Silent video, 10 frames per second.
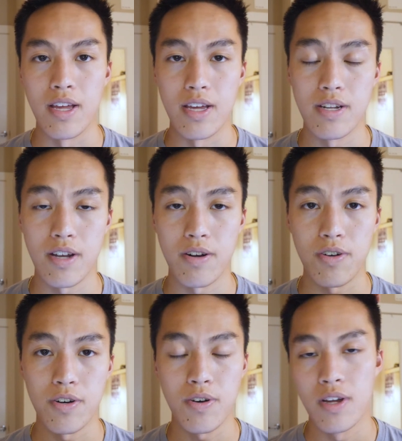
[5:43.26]
In
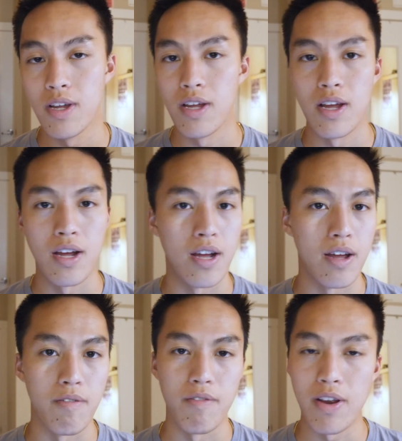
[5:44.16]
general,
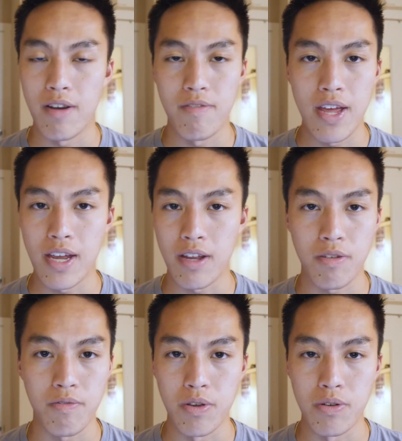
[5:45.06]
very vague
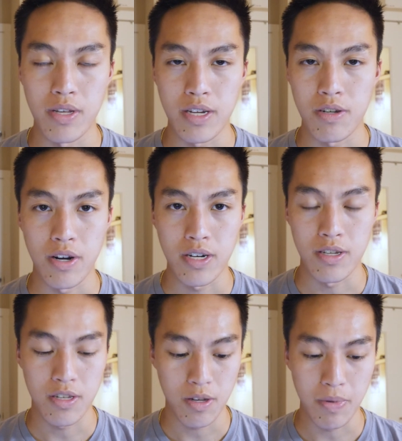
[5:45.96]
and confusing
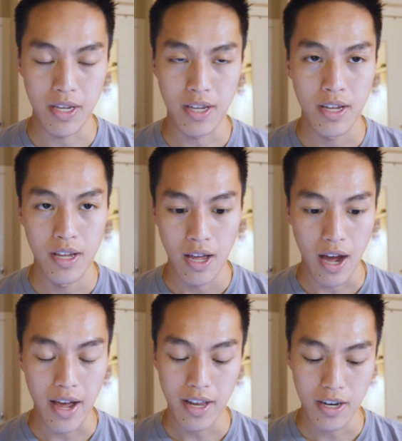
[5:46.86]
instructions to me.
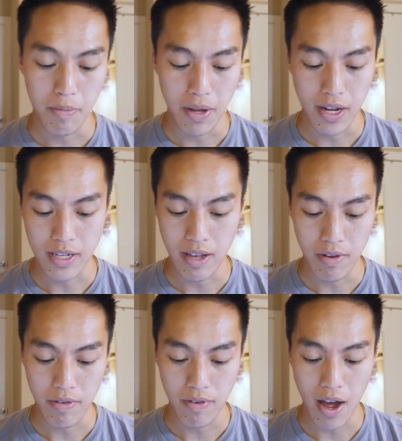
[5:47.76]
I ended up getting
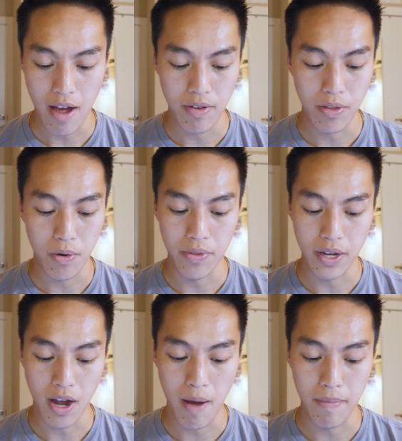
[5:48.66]
75 and the
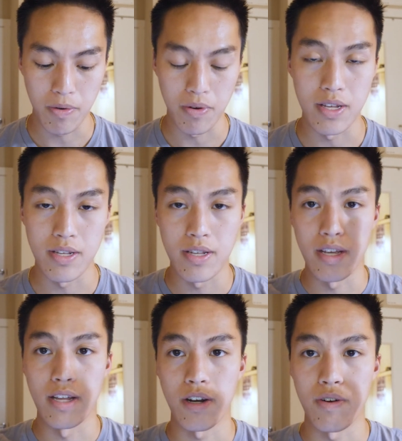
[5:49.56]
only comment was
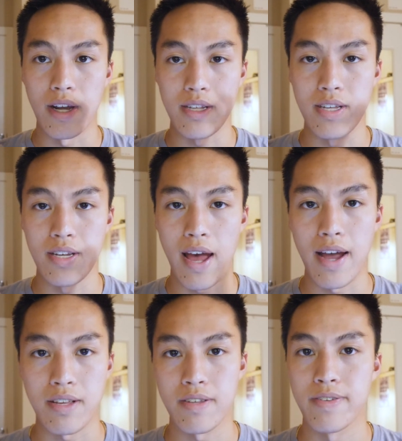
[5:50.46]
incorrect
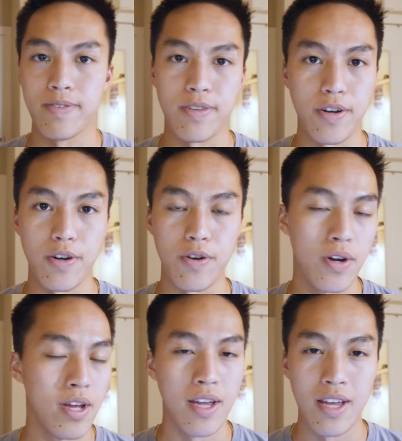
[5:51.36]
syntax,
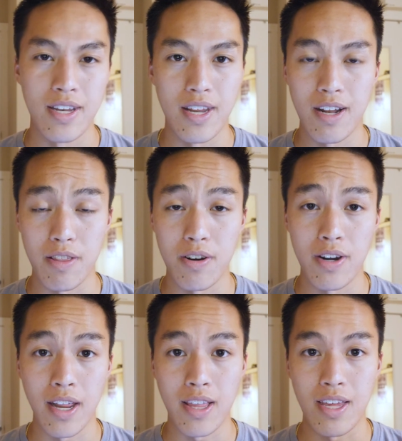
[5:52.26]
so didn't
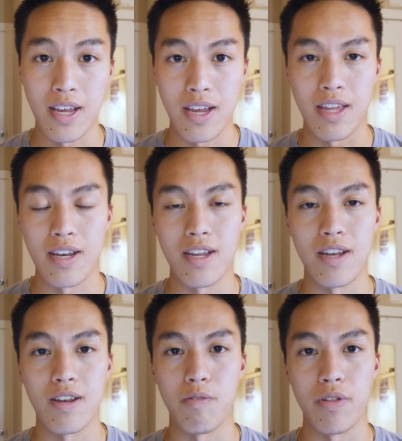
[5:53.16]
learn anything and they
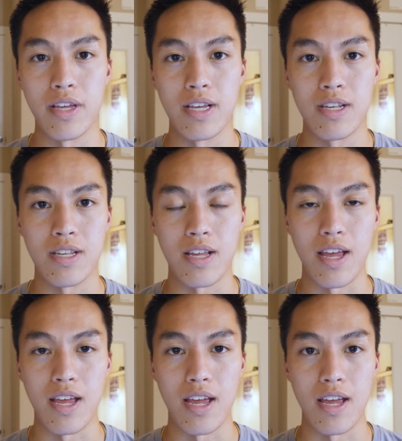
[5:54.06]
didn't release
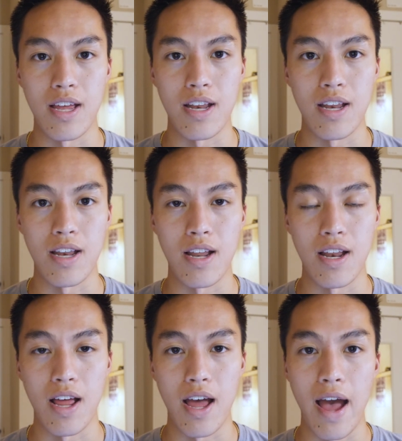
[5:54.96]
an
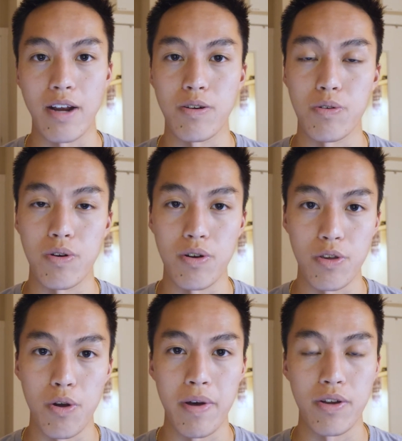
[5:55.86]
actual
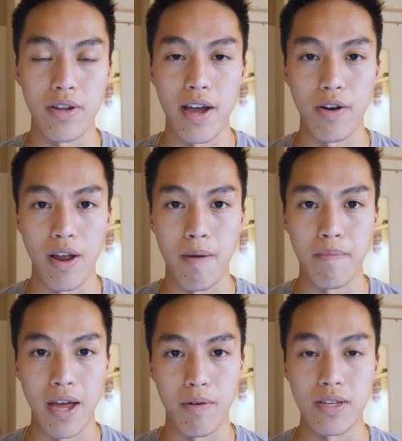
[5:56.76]
UML
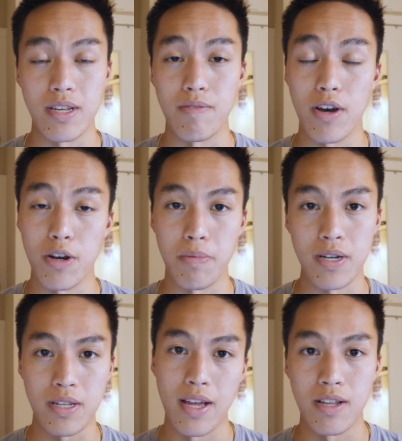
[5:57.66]
diagram that received
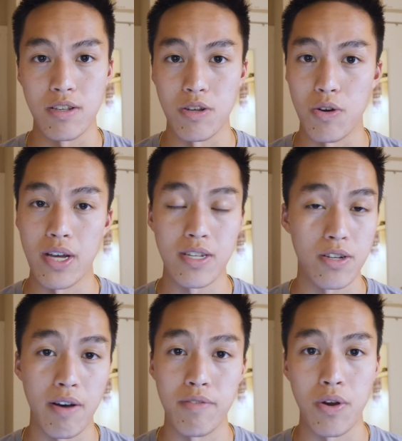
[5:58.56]
100%, so I
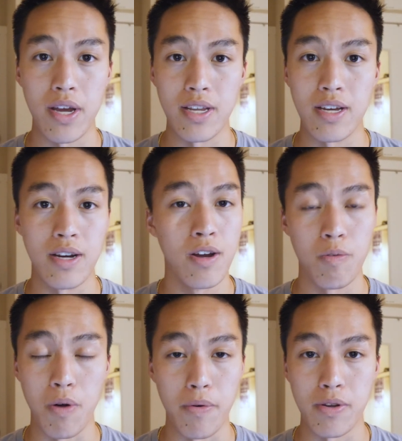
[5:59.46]
still have no idea
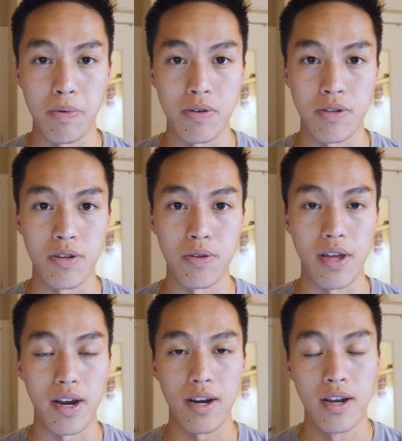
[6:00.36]
what we were supposed to do
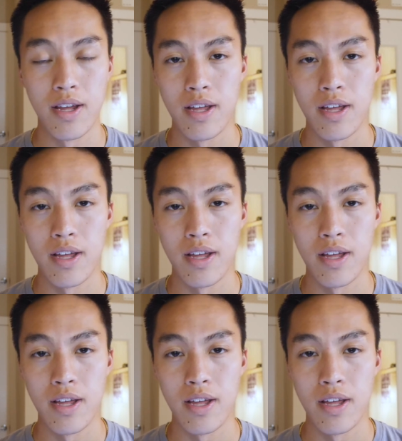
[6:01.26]
there.